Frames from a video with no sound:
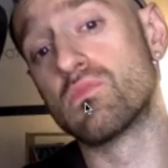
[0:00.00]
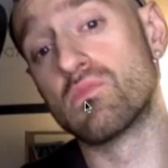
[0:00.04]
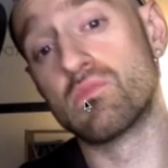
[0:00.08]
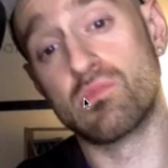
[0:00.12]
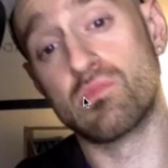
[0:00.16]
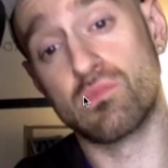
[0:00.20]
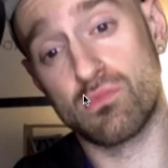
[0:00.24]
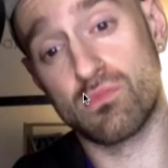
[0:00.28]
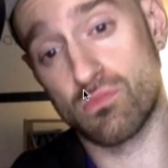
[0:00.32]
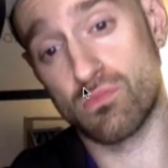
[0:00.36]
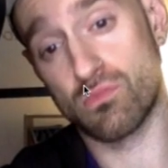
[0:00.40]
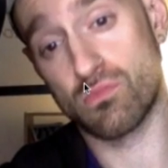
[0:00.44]

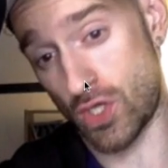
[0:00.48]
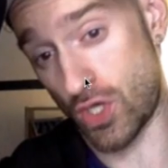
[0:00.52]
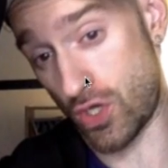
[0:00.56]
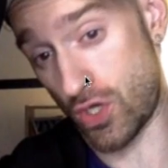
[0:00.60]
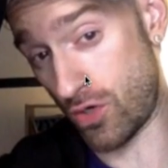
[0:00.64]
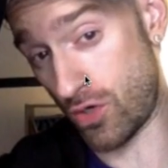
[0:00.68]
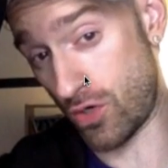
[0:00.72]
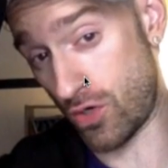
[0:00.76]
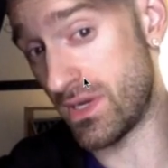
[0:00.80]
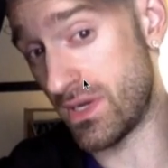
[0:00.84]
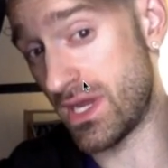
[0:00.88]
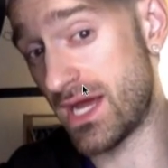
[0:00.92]
Nope,
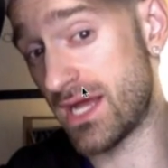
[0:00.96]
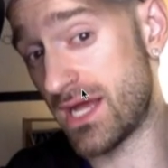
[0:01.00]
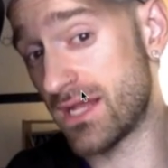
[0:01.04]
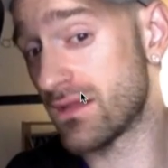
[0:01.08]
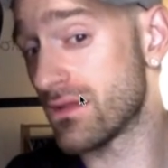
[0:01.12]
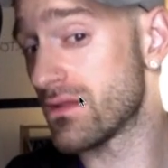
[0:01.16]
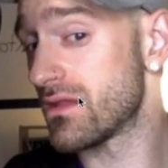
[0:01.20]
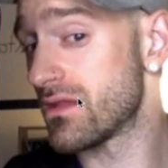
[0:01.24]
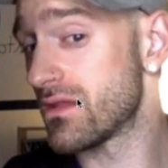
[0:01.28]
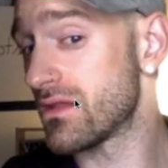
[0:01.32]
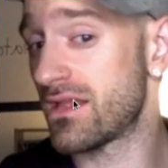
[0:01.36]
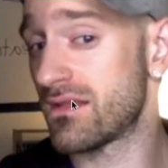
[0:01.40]

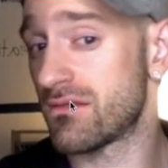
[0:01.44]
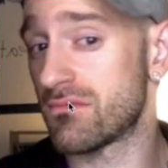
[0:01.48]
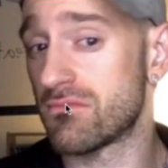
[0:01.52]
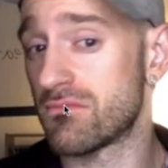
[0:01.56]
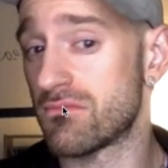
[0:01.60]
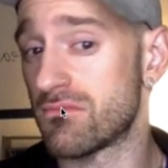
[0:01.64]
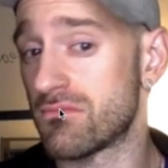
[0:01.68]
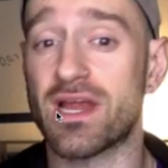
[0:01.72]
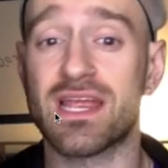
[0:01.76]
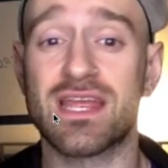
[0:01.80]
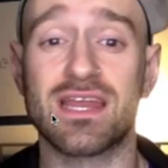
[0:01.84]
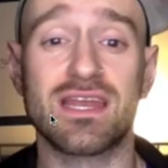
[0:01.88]
not
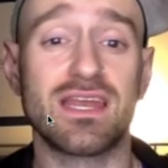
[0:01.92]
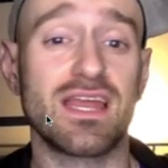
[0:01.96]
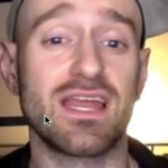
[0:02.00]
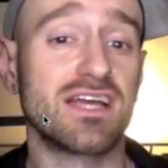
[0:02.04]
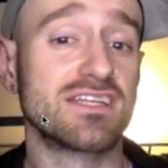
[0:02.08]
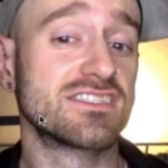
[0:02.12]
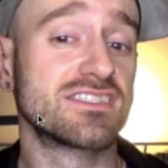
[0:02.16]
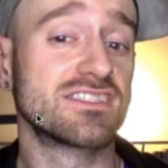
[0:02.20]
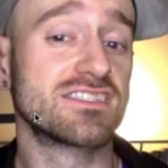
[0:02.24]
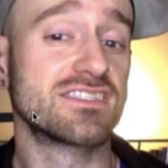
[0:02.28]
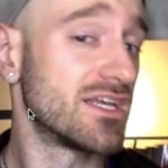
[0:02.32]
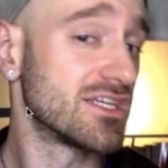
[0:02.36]

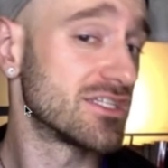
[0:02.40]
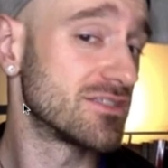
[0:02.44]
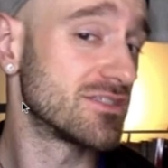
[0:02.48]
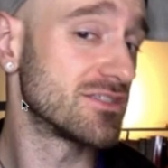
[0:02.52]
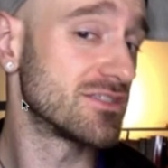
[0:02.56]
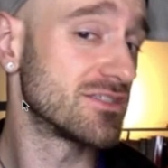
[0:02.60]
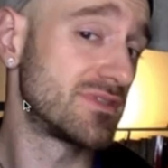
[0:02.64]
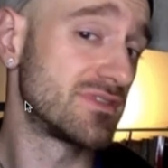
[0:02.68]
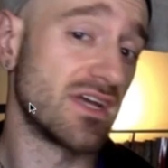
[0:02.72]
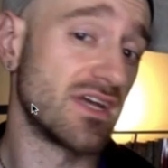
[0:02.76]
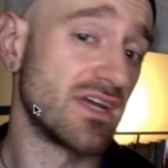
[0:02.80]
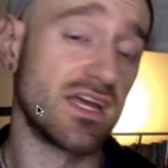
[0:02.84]
recognizing me as a
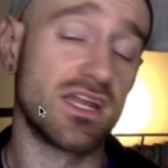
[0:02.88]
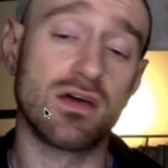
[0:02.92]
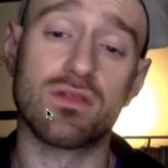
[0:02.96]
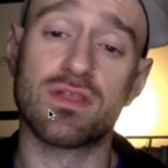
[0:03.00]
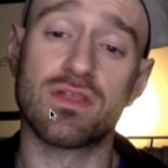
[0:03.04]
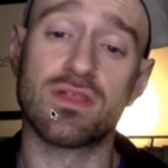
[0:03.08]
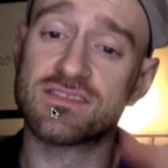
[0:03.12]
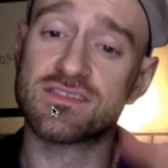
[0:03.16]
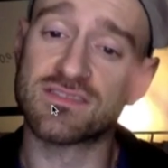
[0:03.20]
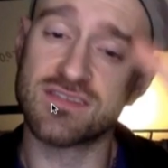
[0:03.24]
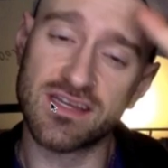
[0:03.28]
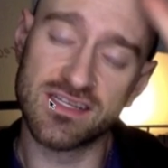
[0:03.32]
potato.
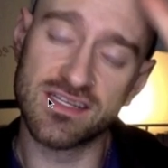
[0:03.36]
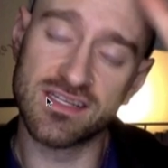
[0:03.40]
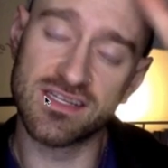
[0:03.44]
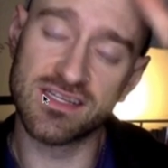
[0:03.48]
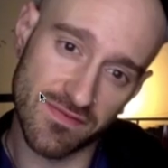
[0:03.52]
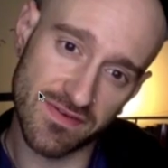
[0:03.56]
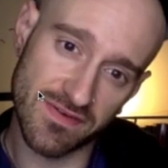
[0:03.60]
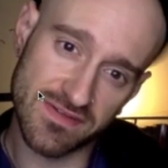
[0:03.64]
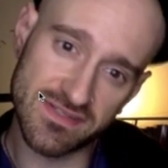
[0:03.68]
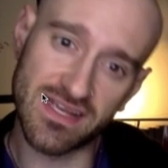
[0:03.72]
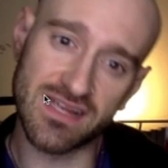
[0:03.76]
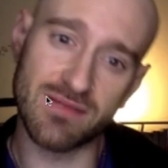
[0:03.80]
That's nice. What if I
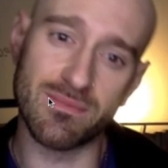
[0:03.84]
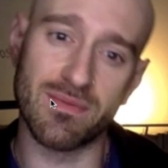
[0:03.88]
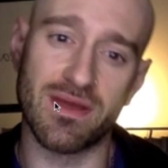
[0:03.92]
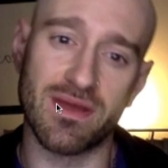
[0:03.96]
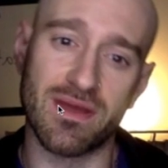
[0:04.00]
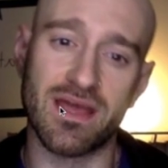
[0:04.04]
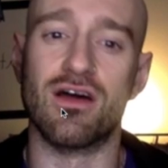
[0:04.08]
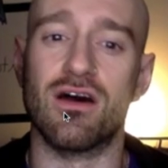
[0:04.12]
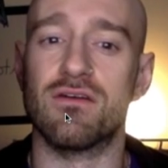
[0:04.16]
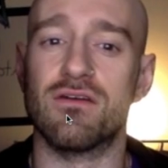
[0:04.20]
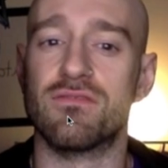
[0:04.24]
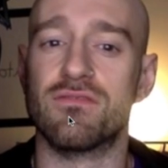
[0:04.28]
take my head
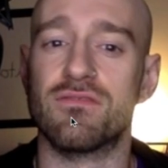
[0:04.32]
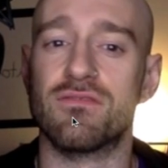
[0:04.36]
off?